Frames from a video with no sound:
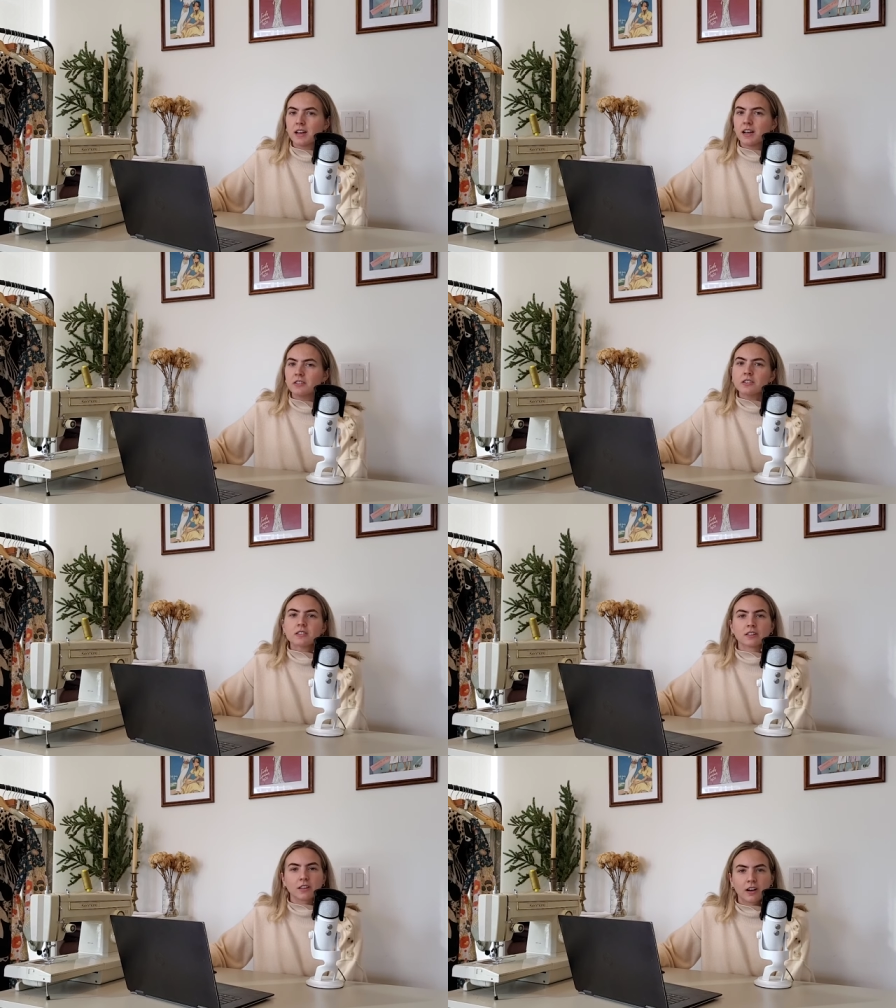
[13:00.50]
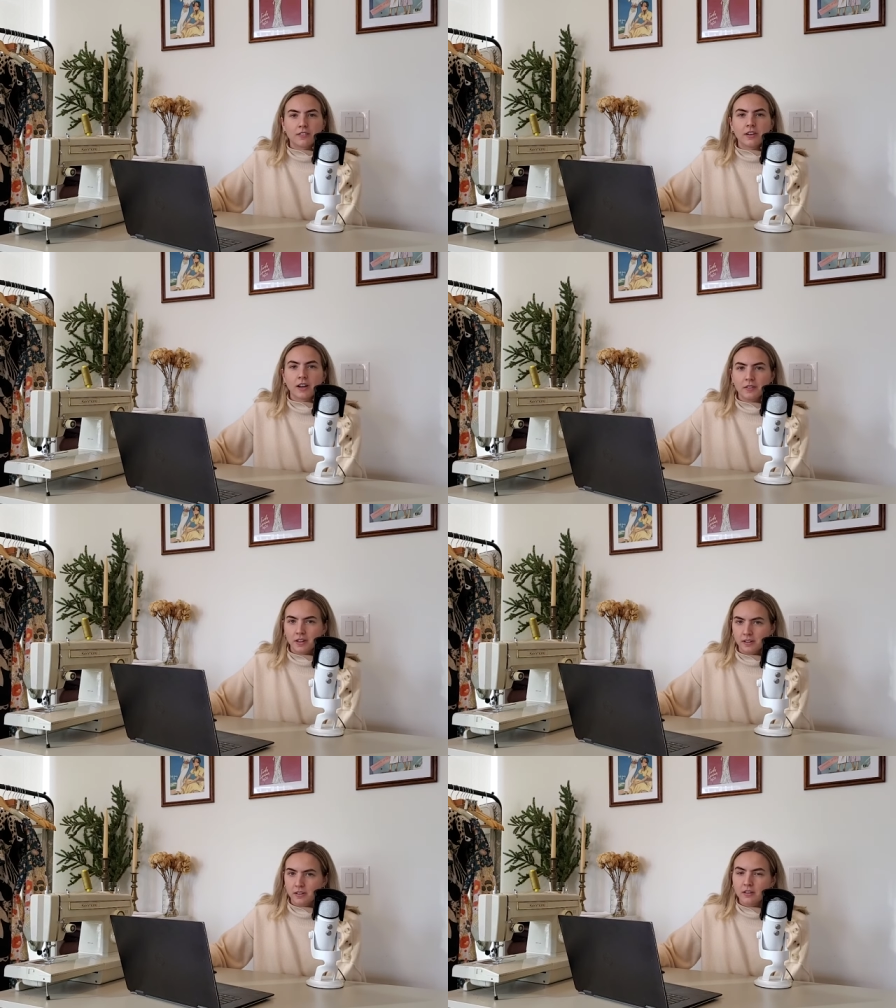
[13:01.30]
and I just love how
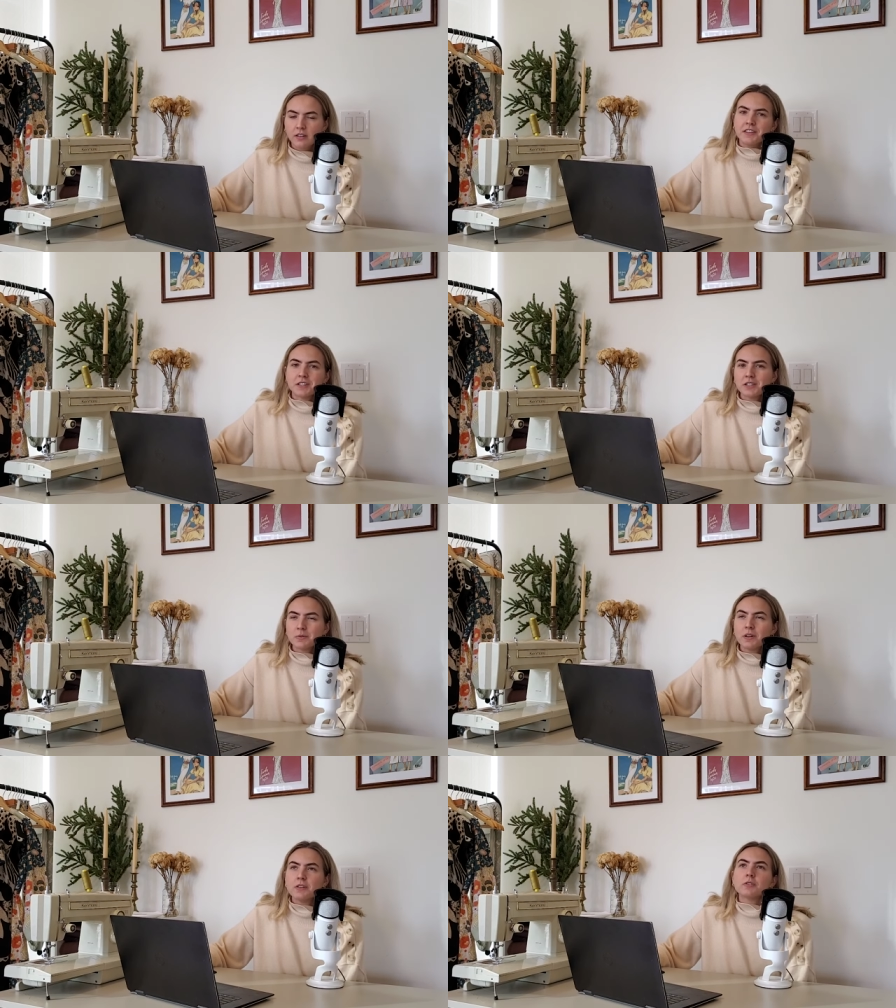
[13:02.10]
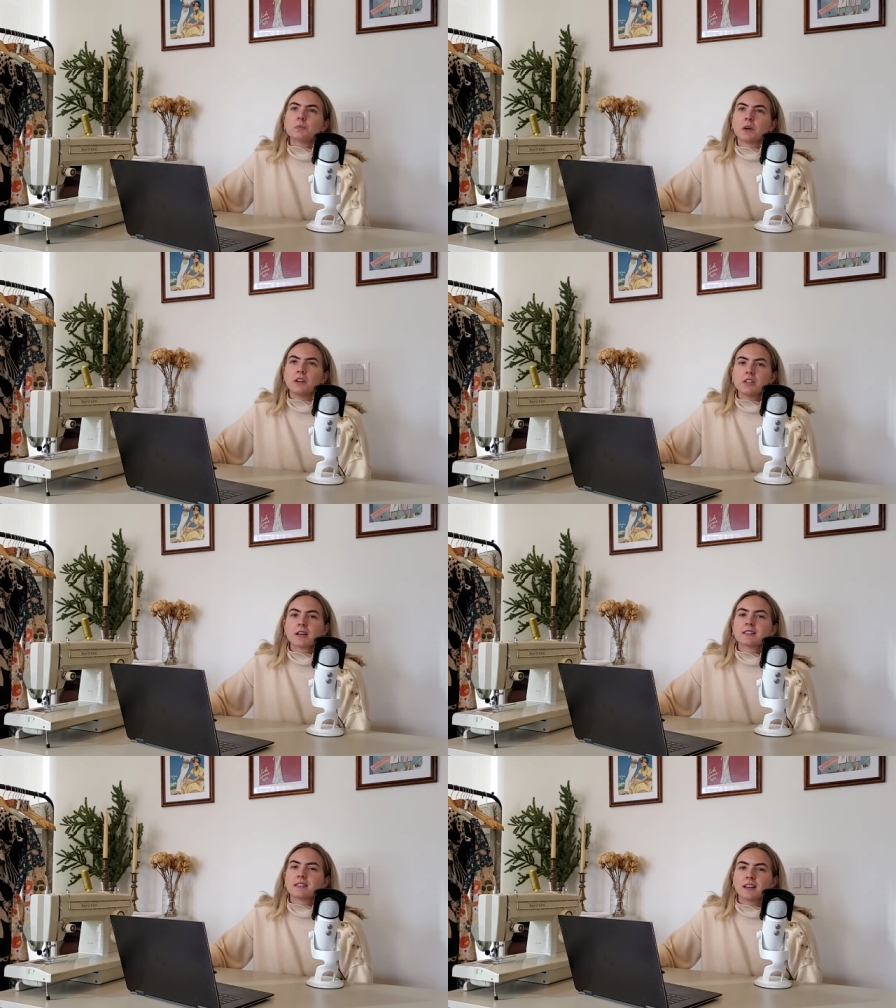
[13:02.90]
they look. This is one of those
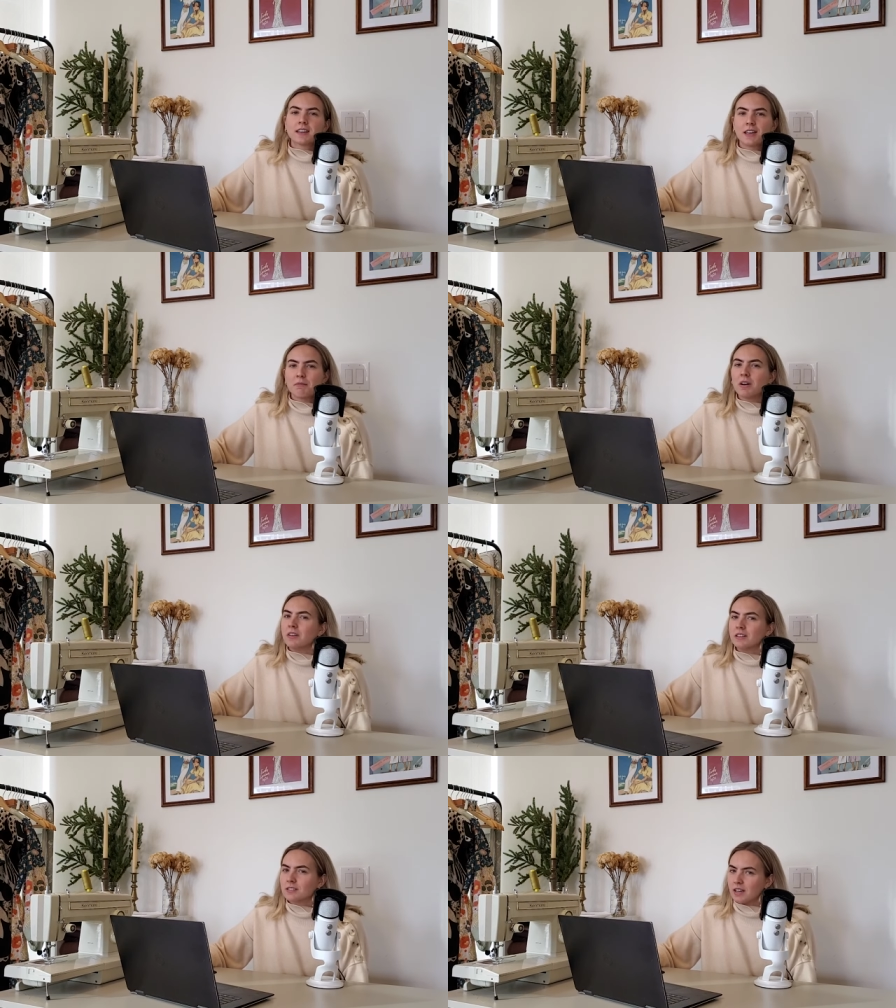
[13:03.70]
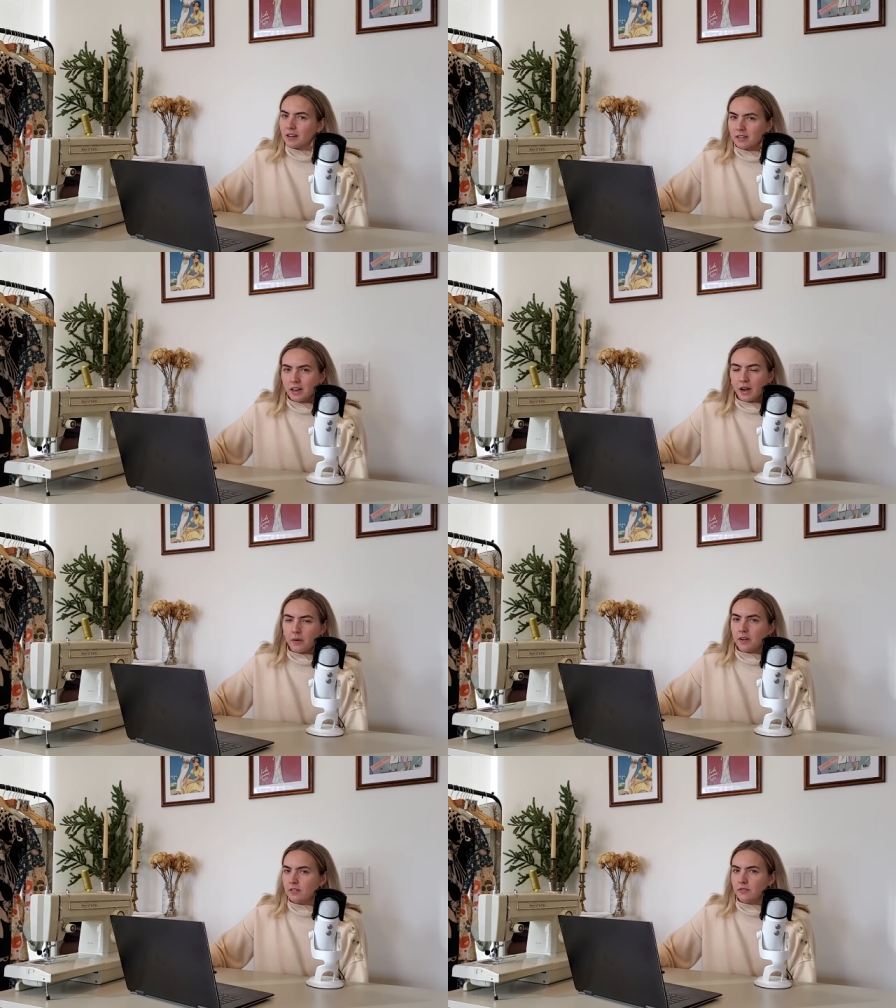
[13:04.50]
projects that came out exactly how
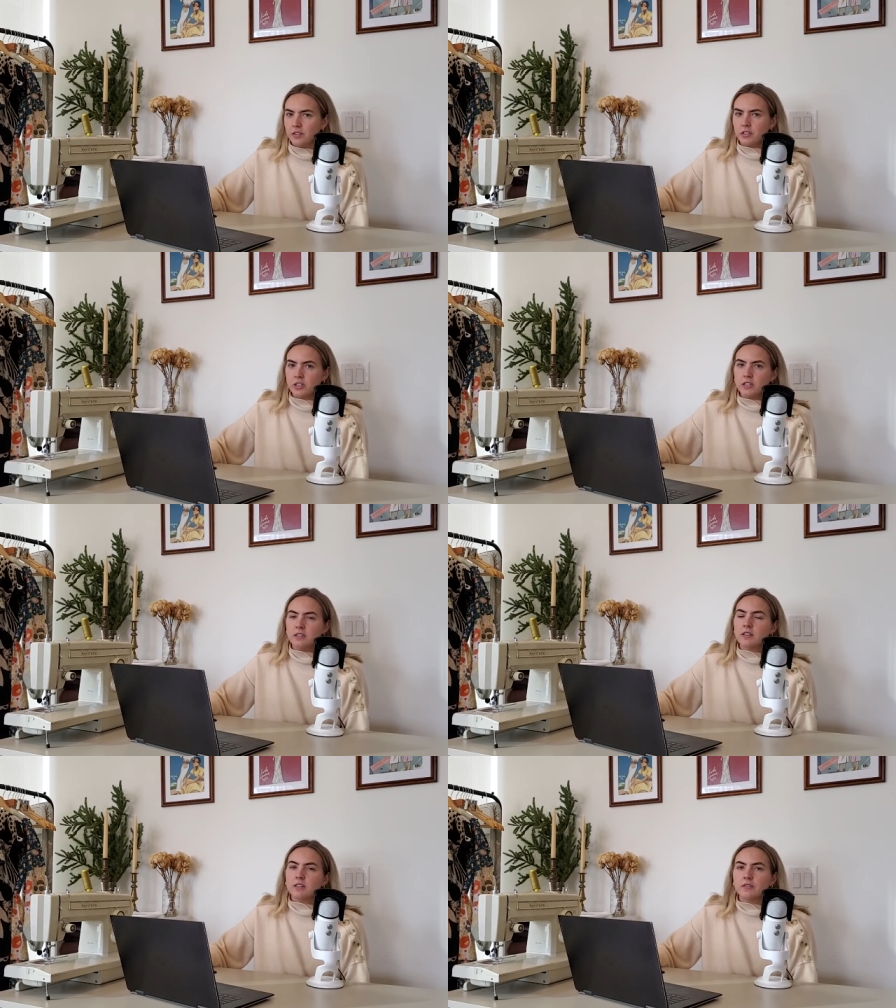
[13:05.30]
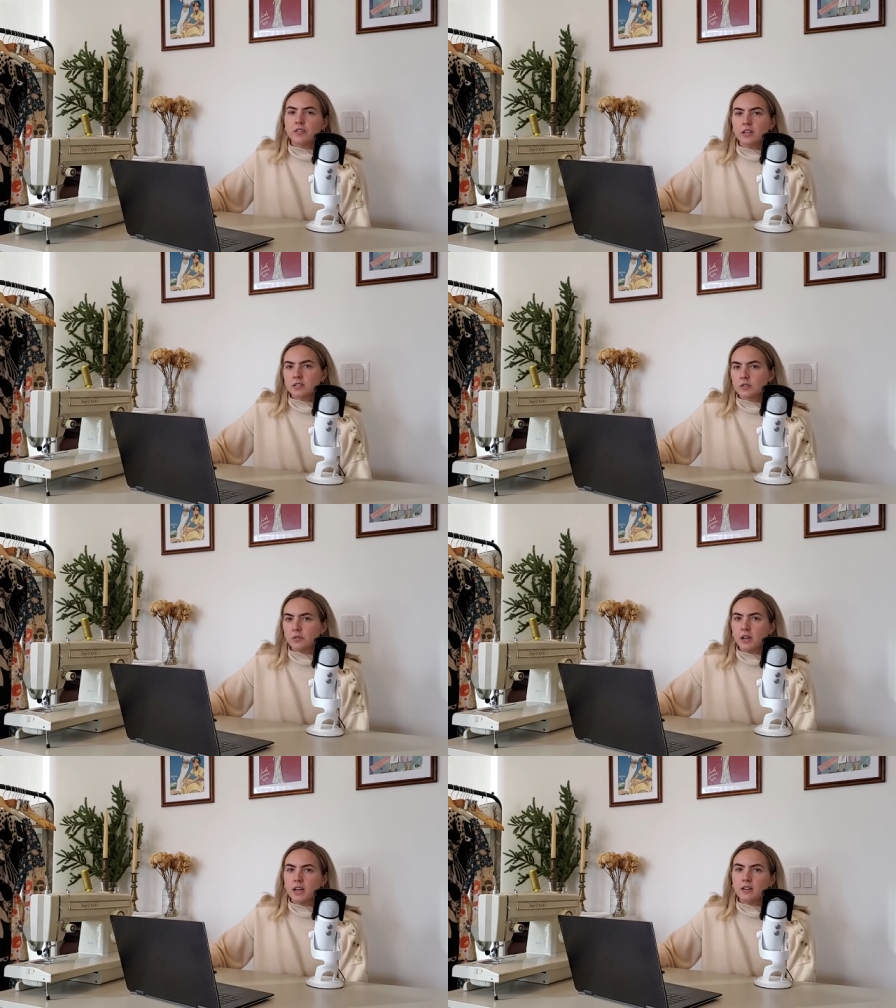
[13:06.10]
I envisioned. The fit is
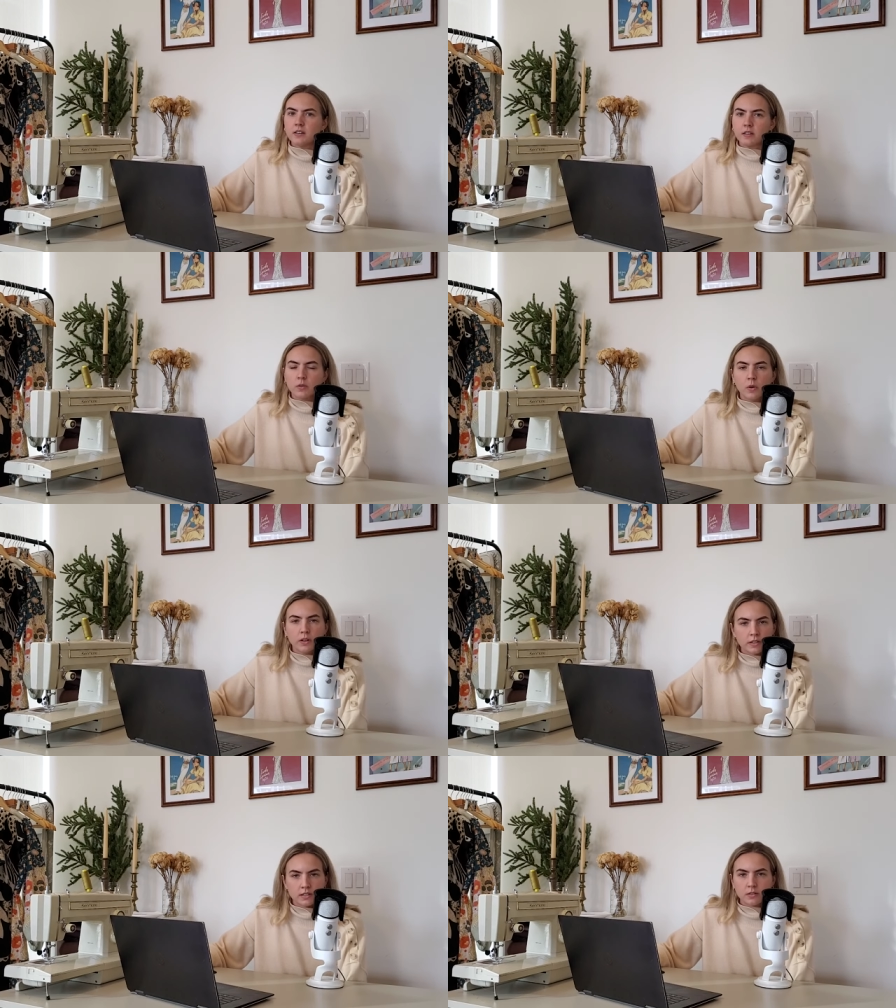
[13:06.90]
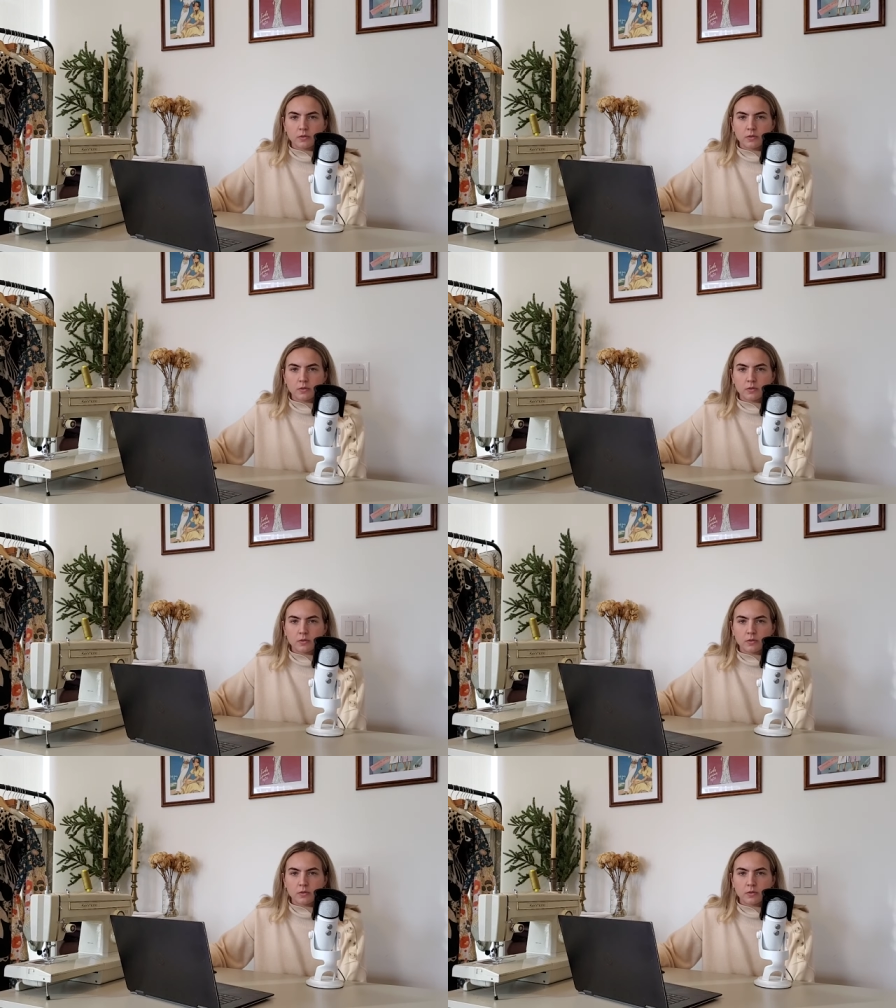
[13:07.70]
great, the quality is